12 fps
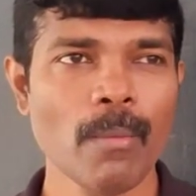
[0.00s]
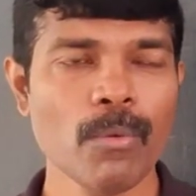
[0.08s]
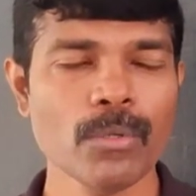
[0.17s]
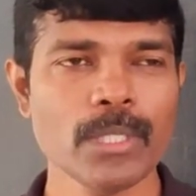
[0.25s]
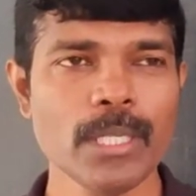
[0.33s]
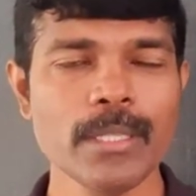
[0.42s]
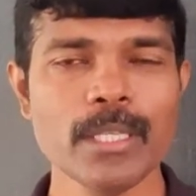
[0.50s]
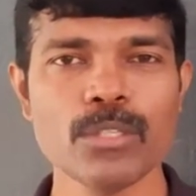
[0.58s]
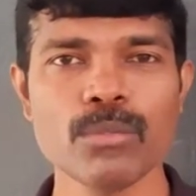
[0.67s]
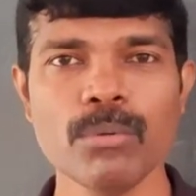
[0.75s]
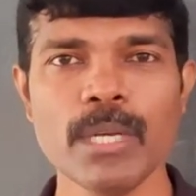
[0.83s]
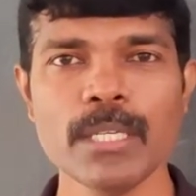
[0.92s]
Mostly the
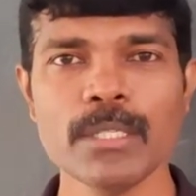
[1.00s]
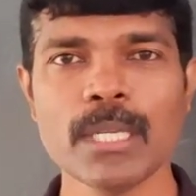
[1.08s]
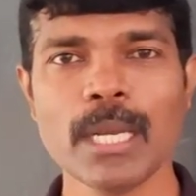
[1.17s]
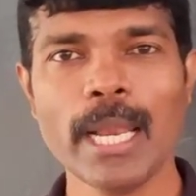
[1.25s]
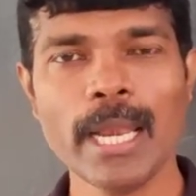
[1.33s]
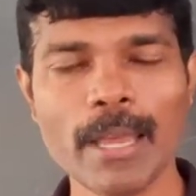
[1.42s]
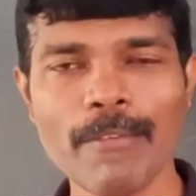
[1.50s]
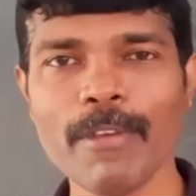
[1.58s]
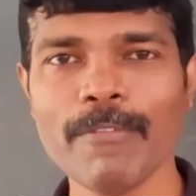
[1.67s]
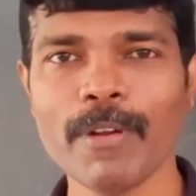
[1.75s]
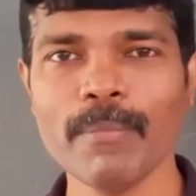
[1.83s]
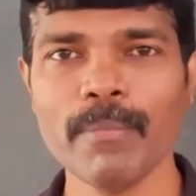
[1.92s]
students run
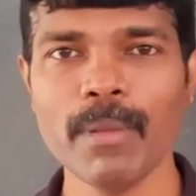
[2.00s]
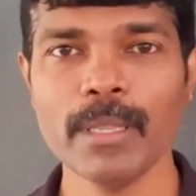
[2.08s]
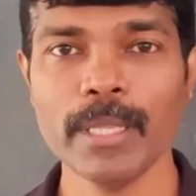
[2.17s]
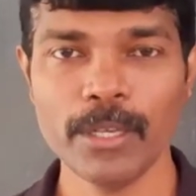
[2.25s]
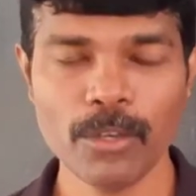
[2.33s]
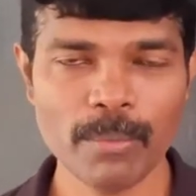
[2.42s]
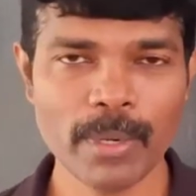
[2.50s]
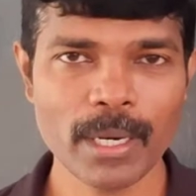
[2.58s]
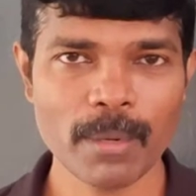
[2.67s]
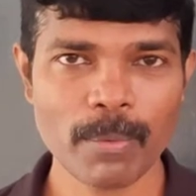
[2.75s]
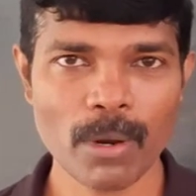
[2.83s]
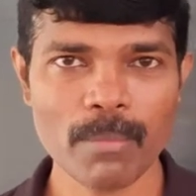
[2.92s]
away from the
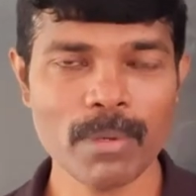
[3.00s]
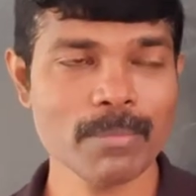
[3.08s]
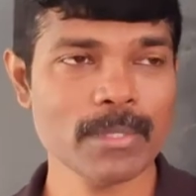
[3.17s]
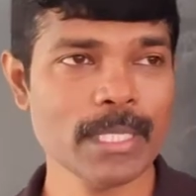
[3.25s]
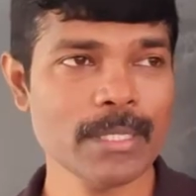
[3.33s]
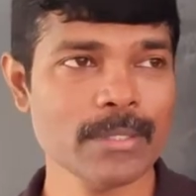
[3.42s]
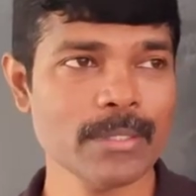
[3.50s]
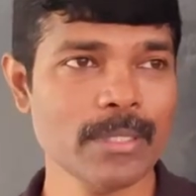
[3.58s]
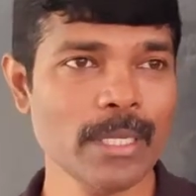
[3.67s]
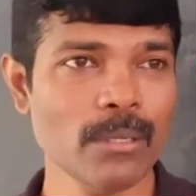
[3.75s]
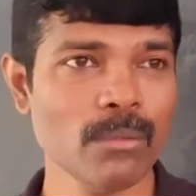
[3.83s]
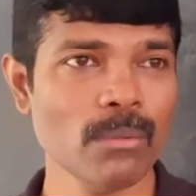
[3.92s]
numerical problems since
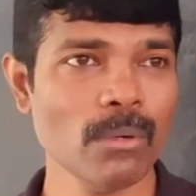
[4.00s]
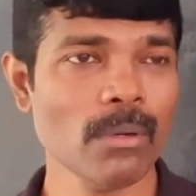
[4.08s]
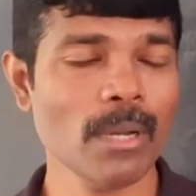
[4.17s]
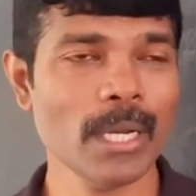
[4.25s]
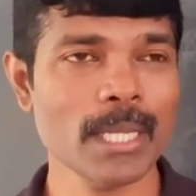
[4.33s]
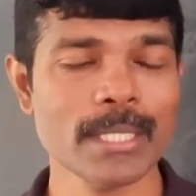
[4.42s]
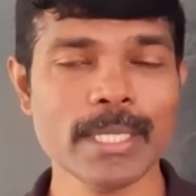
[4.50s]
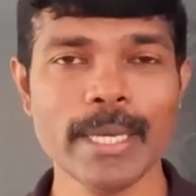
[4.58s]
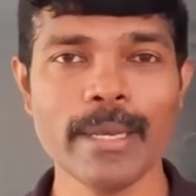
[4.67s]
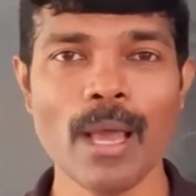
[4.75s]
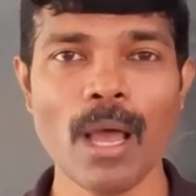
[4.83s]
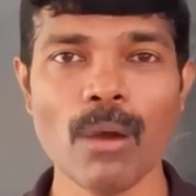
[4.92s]
they do not understand